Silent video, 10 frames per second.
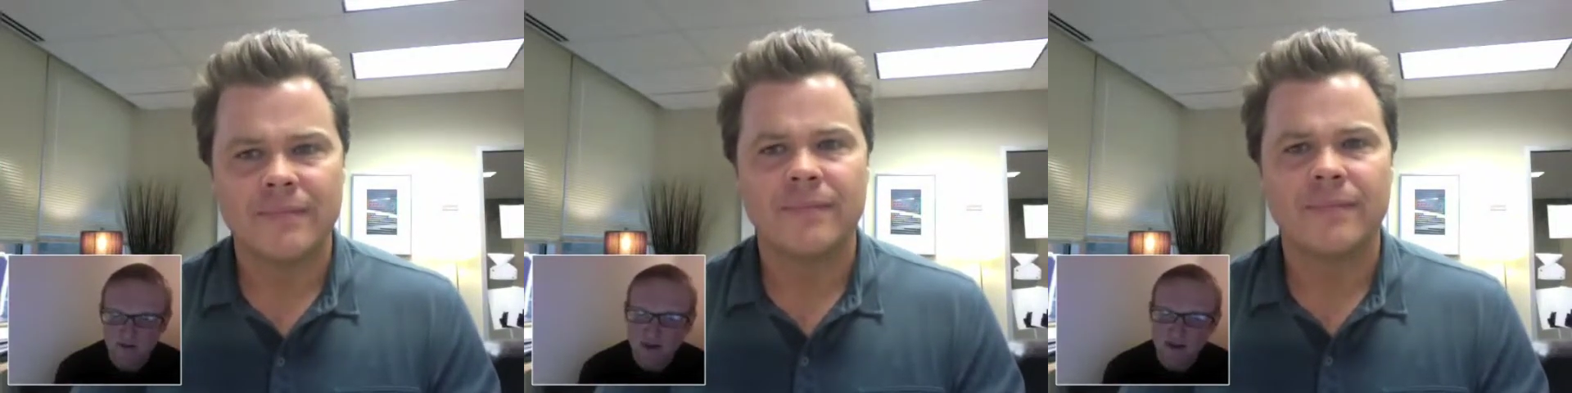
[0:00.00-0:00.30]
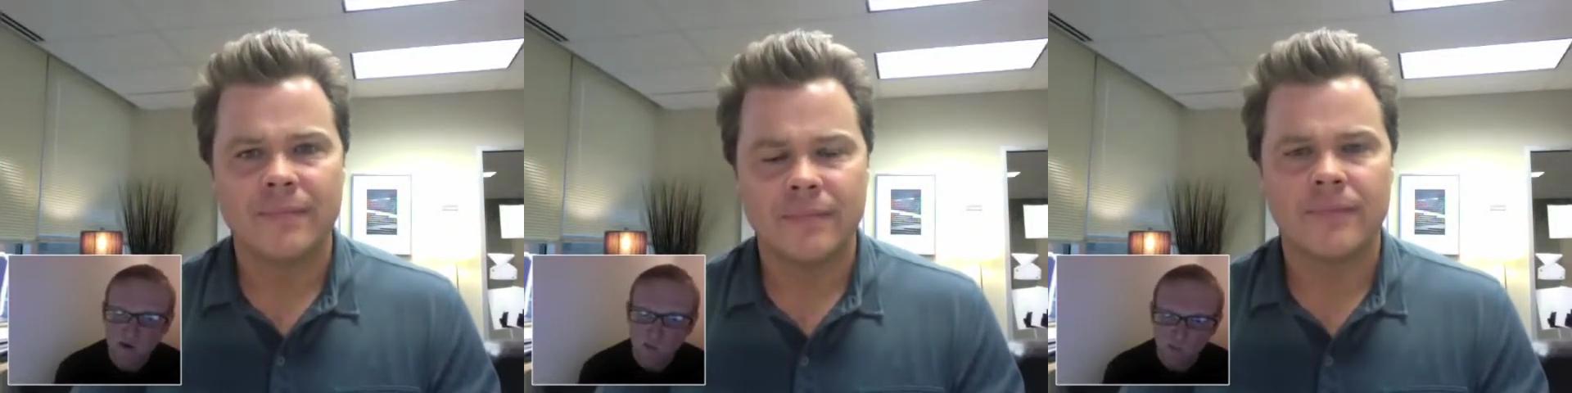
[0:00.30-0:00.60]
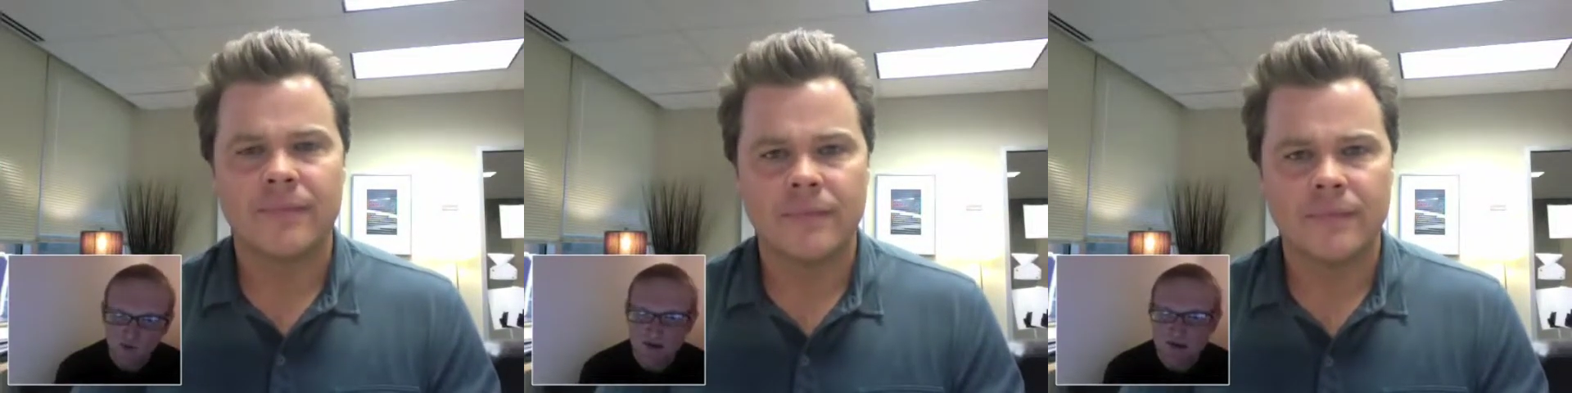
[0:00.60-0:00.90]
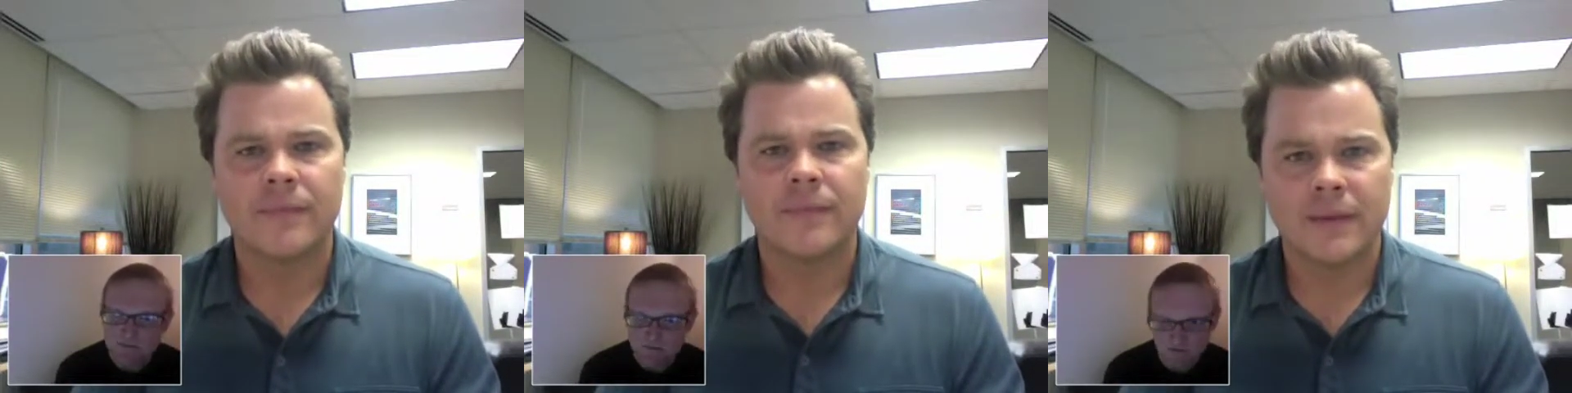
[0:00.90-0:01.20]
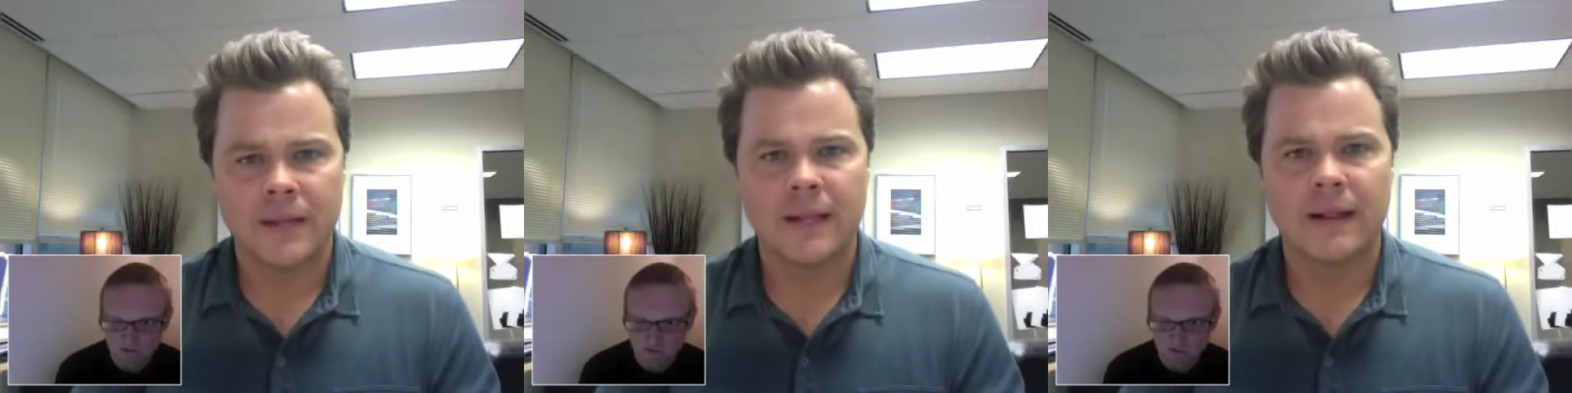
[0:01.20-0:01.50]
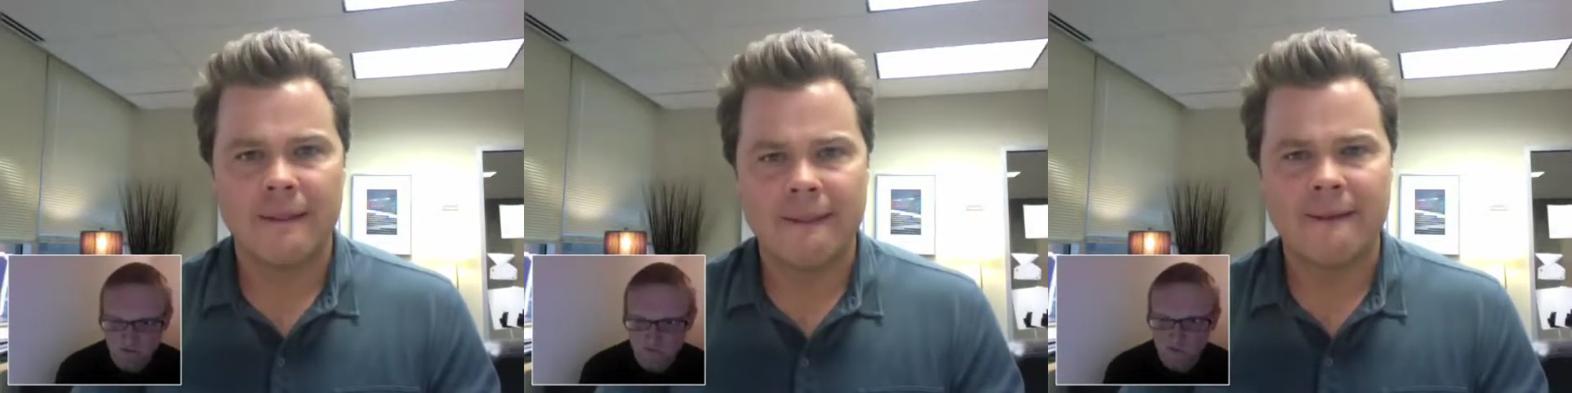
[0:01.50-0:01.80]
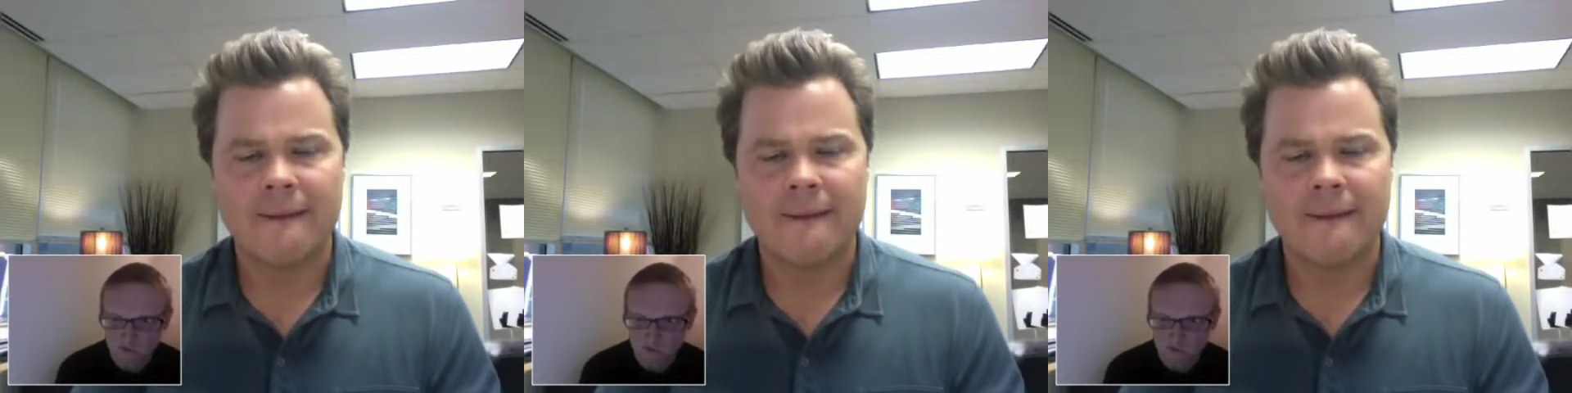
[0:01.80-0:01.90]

Speaker 1: And what kind of pitfalls